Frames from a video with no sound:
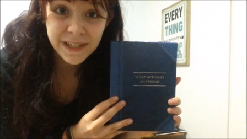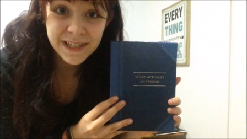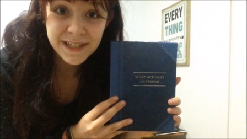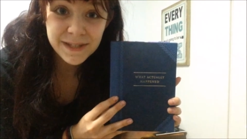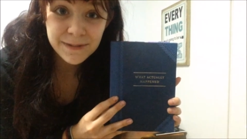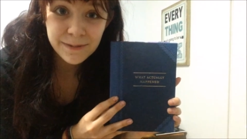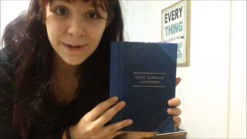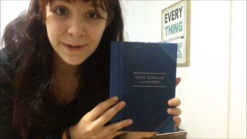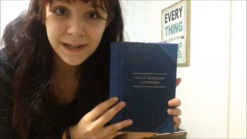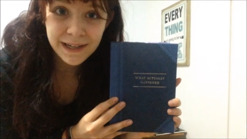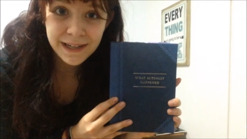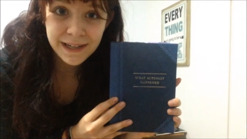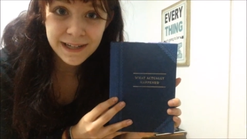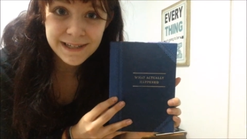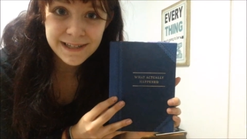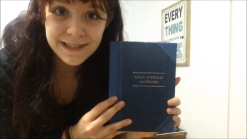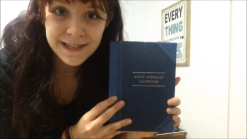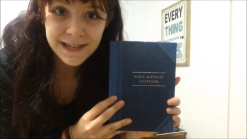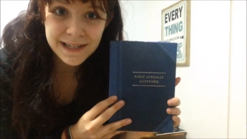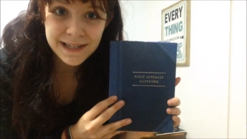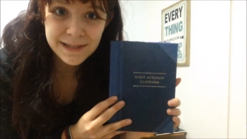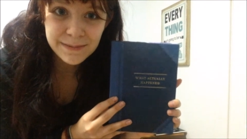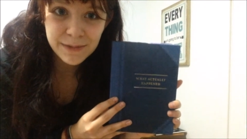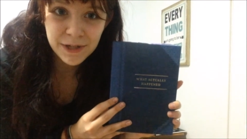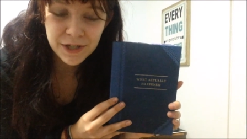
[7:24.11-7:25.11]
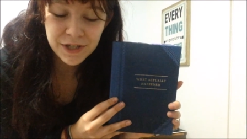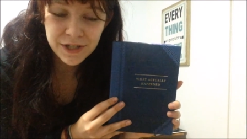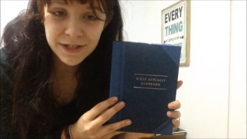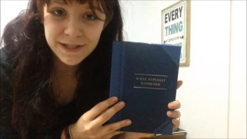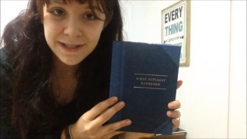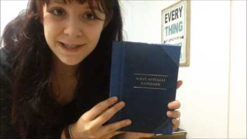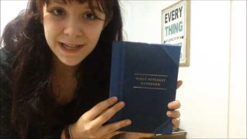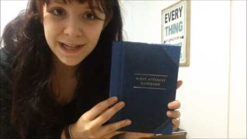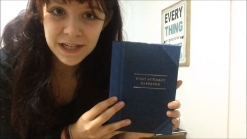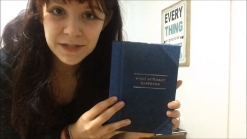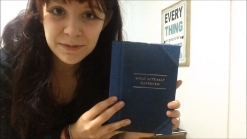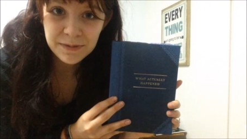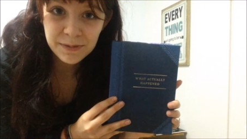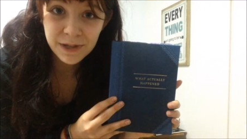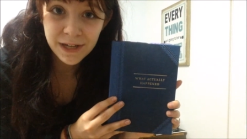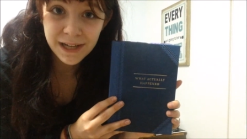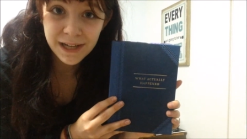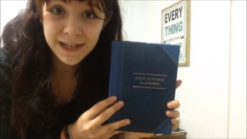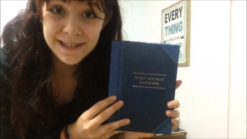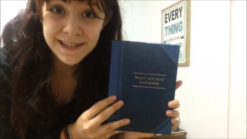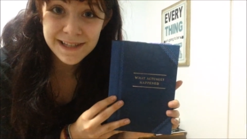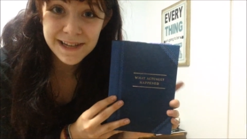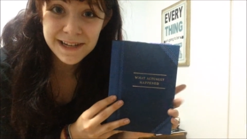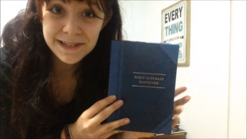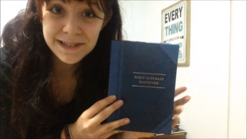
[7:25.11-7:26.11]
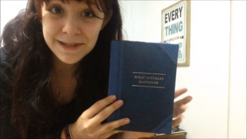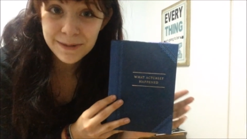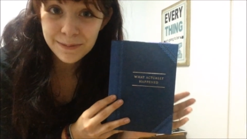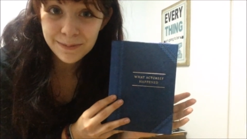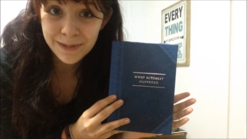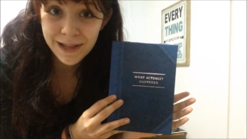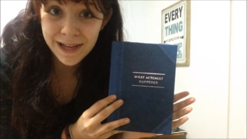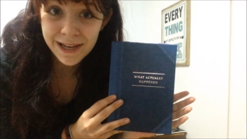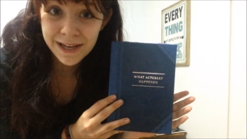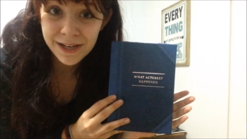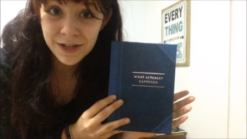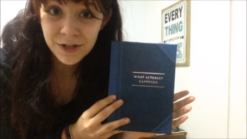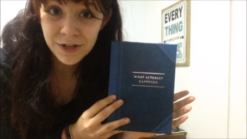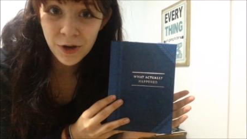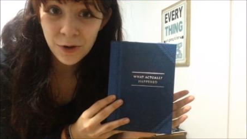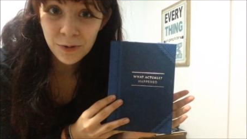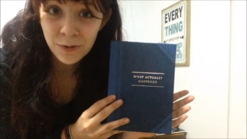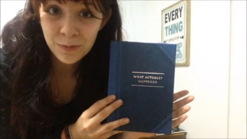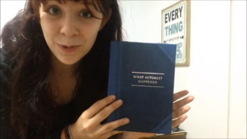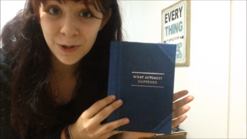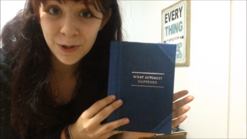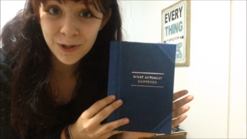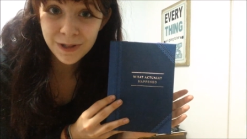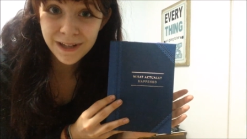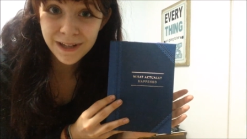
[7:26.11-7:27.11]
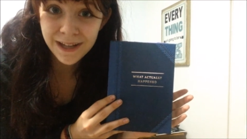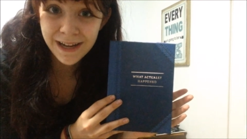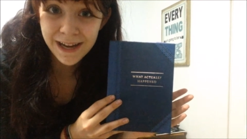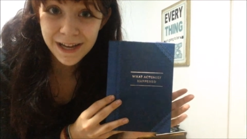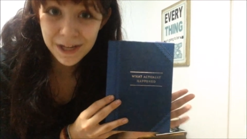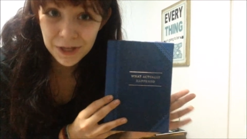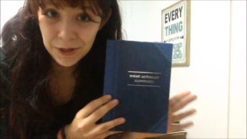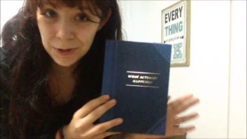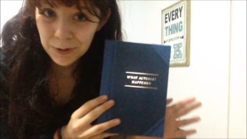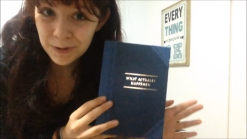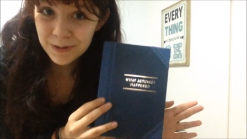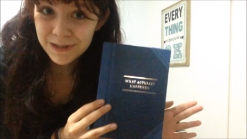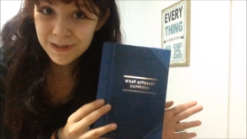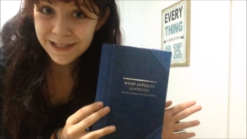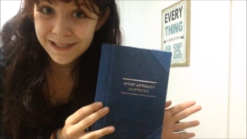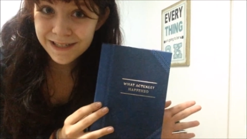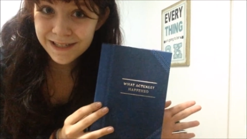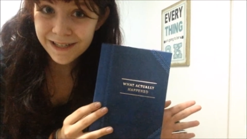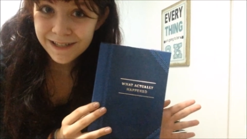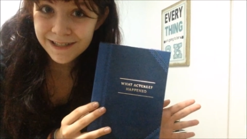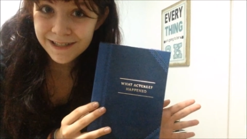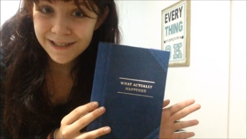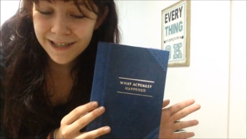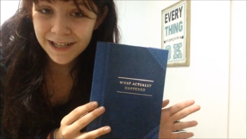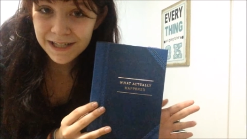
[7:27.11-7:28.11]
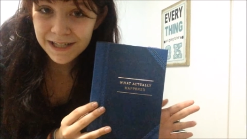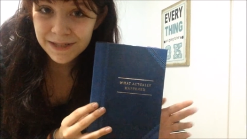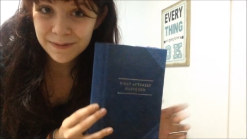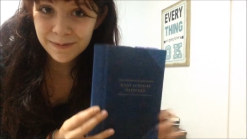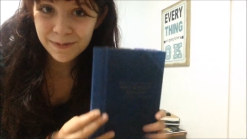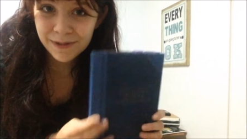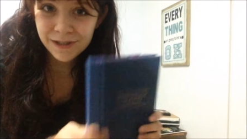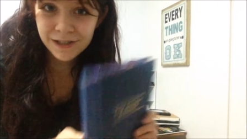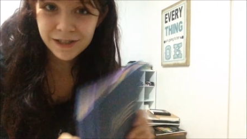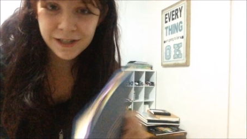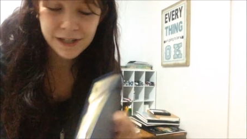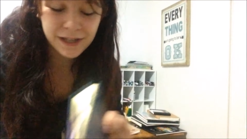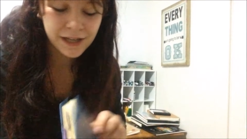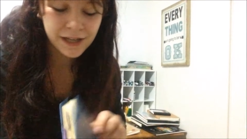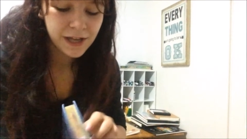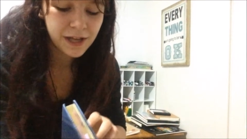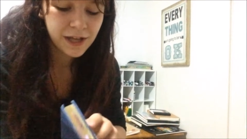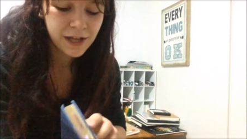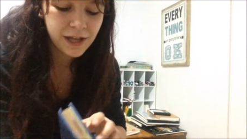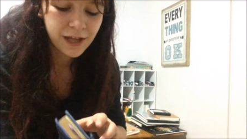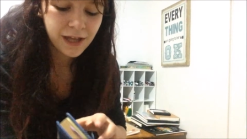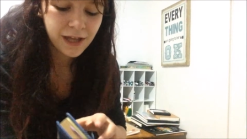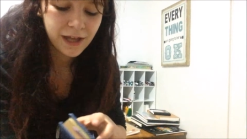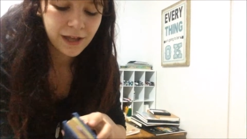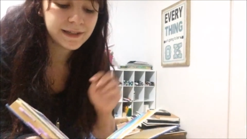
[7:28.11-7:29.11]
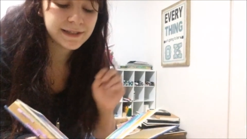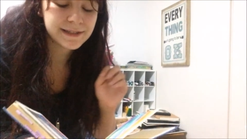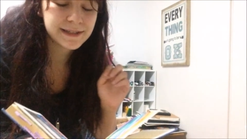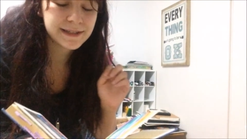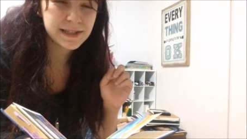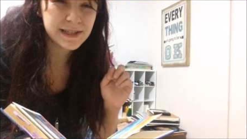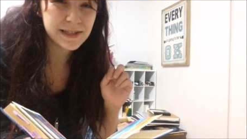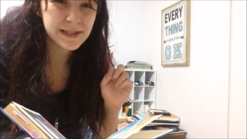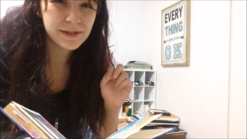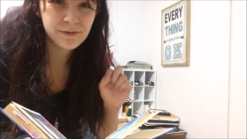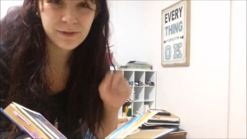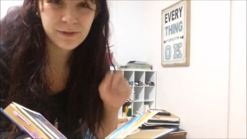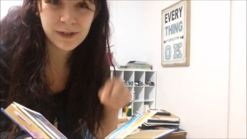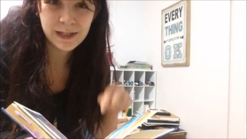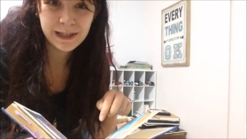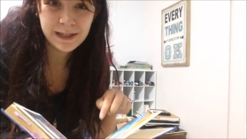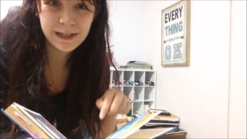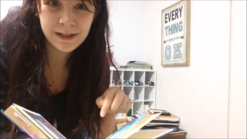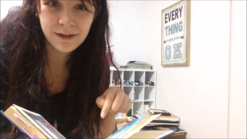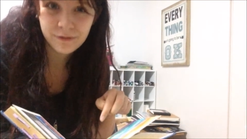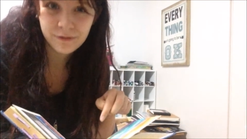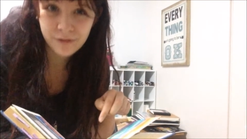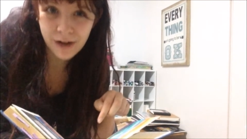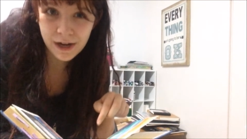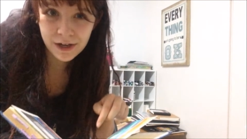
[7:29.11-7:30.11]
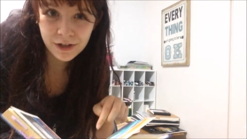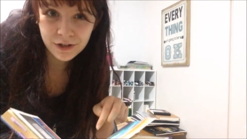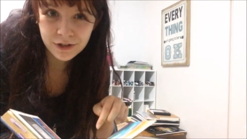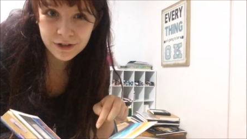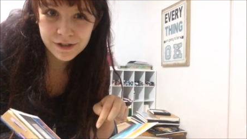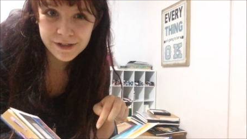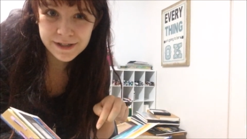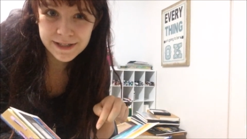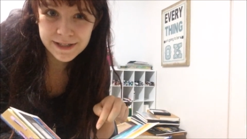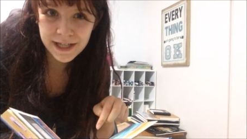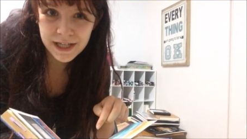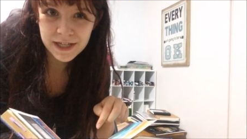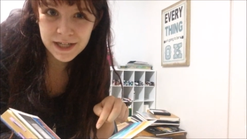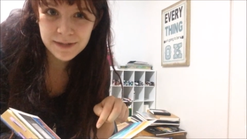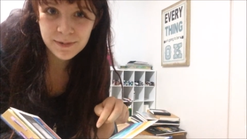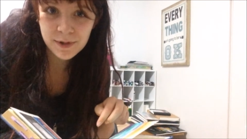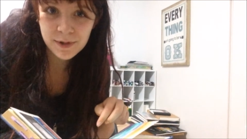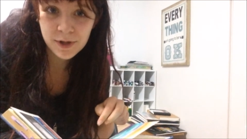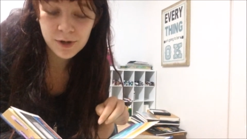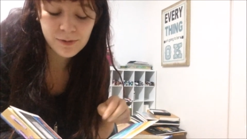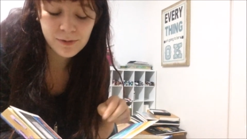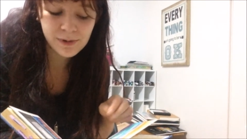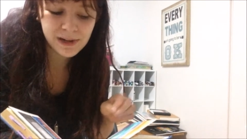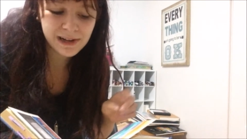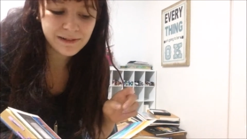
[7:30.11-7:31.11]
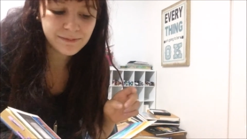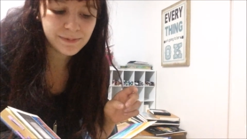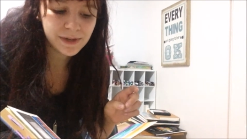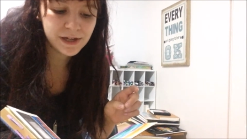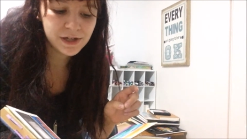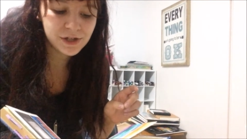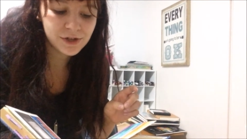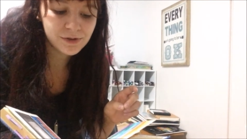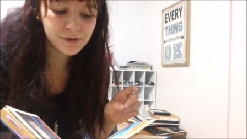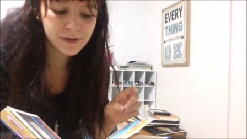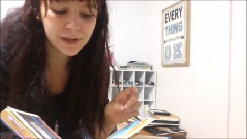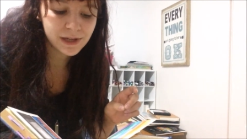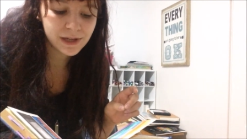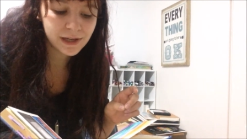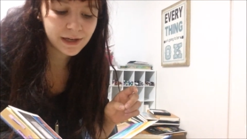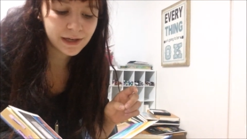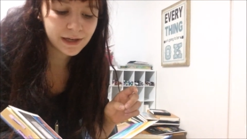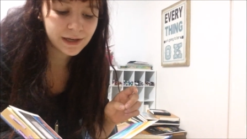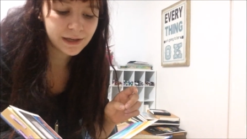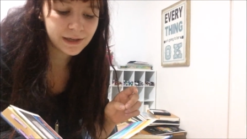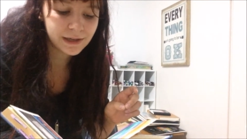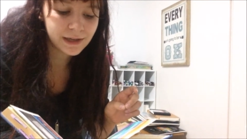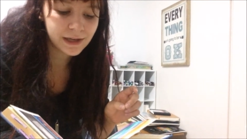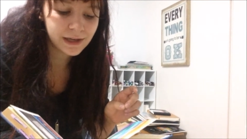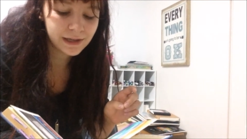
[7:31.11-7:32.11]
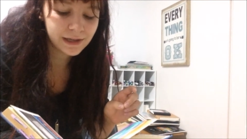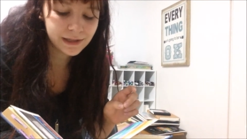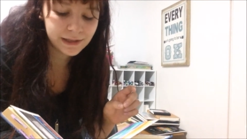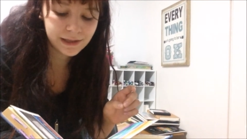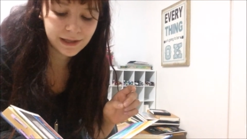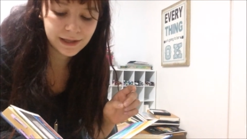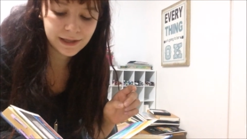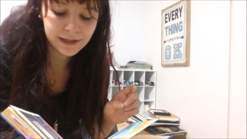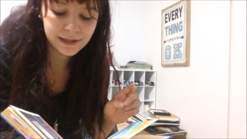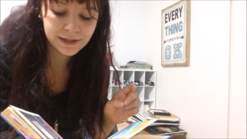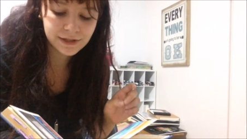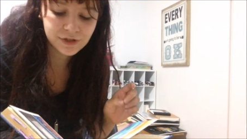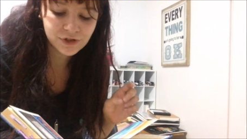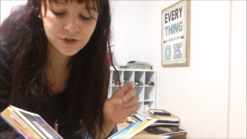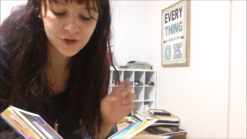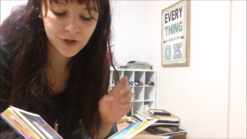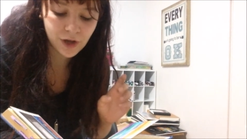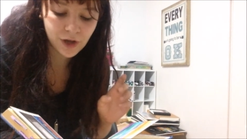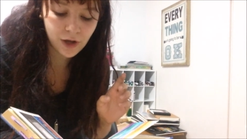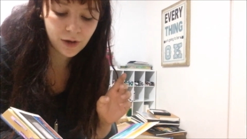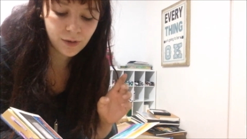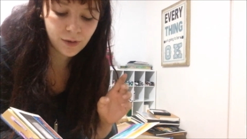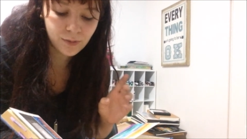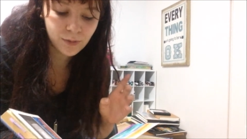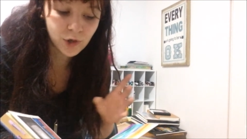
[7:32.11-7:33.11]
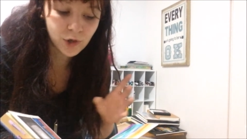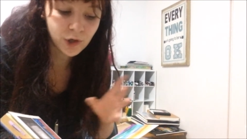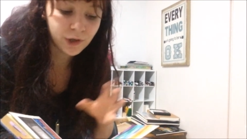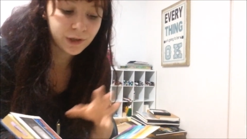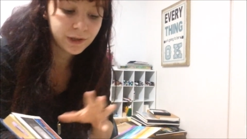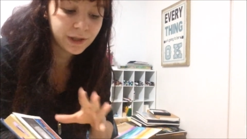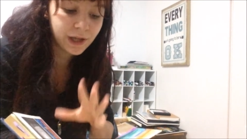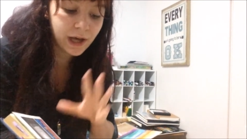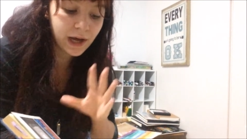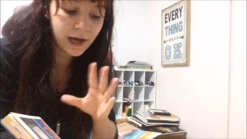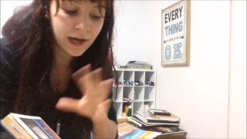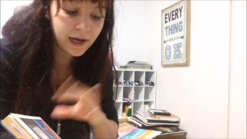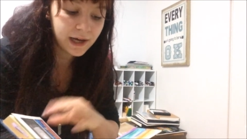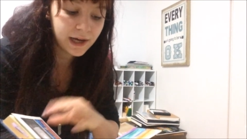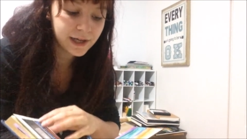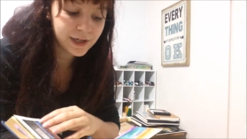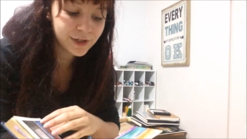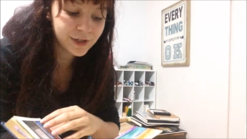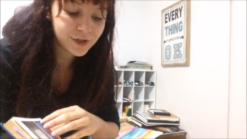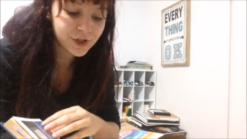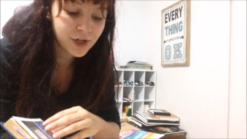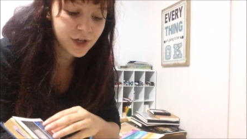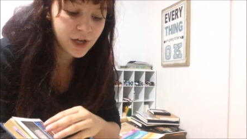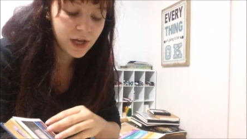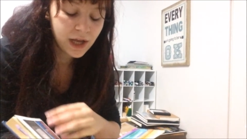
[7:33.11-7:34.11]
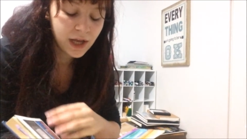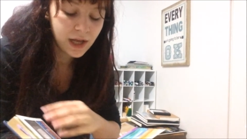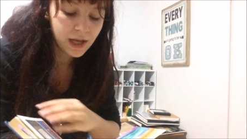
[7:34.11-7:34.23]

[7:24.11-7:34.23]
This one isn't as much a sketchbook as it is a blank notebook that I use like a sketchbook. This isn't really a regular sketchbook. What I've been doing in it is some collage,